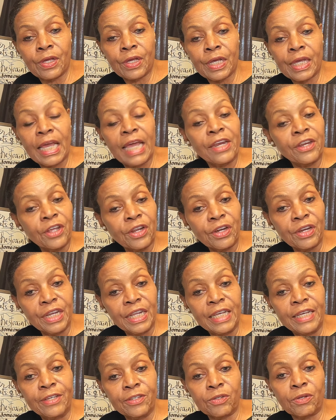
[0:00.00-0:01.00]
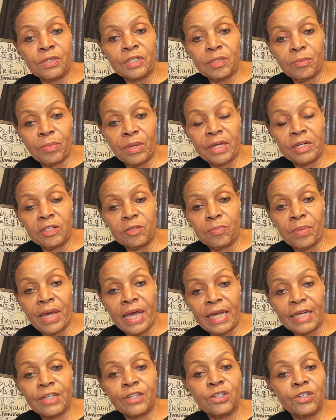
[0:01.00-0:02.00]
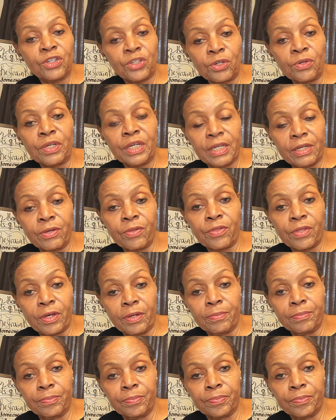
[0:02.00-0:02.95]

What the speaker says: and their knees on somebody's back to kill them.